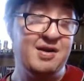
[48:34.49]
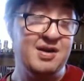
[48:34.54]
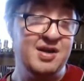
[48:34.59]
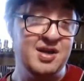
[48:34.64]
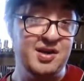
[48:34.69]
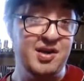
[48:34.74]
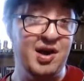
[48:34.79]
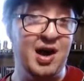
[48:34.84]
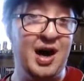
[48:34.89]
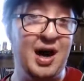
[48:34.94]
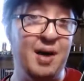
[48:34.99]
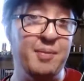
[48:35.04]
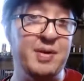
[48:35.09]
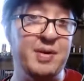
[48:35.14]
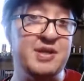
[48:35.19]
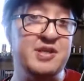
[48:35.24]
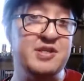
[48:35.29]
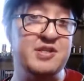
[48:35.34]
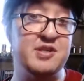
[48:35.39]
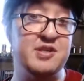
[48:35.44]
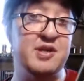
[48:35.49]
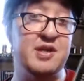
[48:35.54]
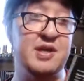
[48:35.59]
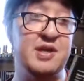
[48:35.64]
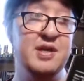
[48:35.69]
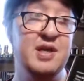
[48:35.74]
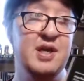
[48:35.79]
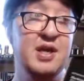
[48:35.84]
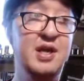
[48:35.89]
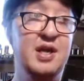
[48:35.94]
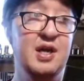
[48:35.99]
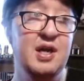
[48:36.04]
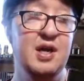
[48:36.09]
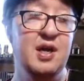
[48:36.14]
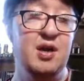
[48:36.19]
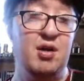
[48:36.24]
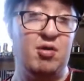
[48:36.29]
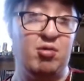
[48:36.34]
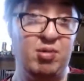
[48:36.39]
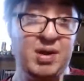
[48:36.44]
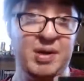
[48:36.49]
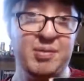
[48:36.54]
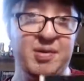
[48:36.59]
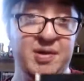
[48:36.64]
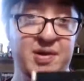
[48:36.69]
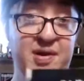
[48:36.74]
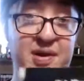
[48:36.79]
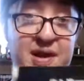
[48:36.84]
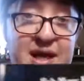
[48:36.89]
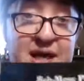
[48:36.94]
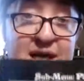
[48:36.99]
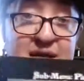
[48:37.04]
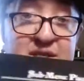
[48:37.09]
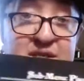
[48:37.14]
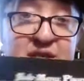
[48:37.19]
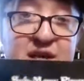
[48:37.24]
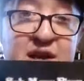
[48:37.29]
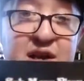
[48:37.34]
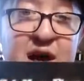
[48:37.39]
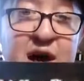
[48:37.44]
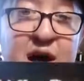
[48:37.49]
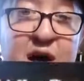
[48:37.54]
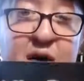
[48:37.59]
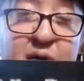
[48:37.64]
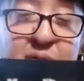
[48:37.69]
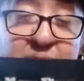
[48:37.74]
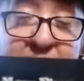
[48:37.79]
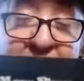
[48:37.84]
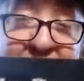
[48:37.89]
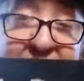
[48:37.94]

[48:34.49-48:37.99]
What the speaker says: Konami should re-release. You know, to